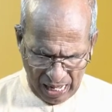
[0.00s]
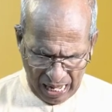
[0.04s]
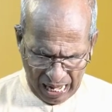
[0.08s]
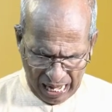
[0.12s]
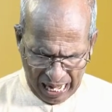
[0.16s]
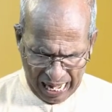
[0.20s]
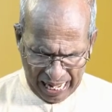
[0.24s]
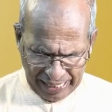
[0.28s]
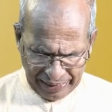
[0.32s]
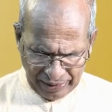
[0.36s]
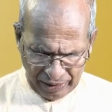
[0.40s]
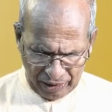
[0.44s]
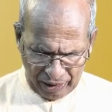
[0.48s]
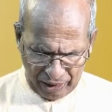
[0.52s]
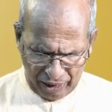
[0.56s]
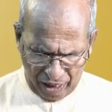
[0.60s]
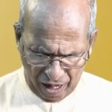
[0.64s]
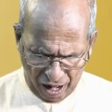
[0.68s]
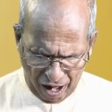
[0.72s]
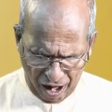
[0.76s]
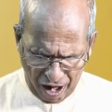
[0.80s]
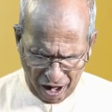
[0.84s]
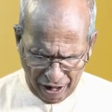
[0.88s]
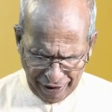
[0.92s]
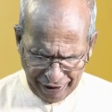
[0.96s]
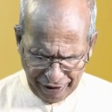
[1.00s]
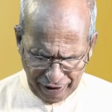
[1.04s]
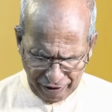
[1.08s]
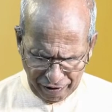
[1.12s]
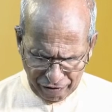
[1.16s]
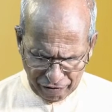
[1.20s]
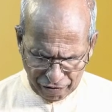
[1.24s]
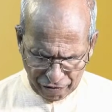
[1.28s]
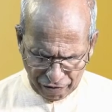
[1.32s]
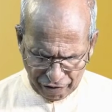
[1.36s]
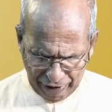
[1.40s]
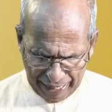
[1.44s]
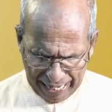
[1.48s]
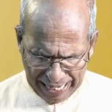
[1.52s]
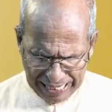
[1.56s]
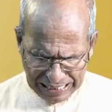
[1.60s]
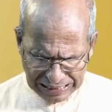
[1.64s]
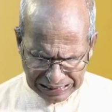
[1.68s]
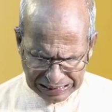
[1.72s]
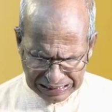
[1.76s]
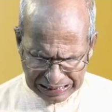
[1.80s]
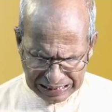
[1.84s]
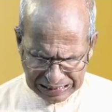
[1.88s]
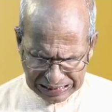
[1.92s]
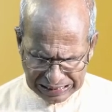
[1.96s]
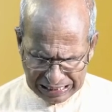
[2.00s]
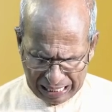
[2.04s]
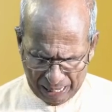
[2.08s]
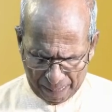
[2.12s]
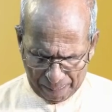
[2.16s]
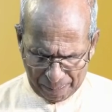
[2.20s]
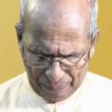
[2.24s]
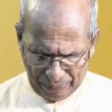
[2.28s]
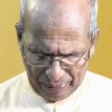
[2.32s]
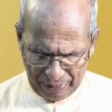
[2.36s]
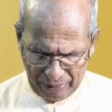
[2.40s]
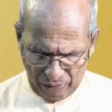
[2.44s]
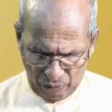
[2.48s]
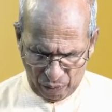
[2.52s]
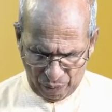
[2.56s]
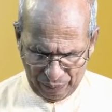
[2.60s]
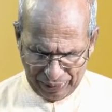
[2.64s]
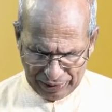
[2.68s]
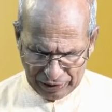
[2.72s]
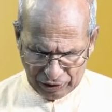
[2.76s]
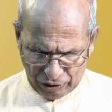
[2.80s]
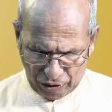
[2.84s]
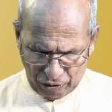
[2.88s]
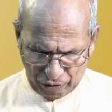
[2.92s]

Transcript: And God raised us up with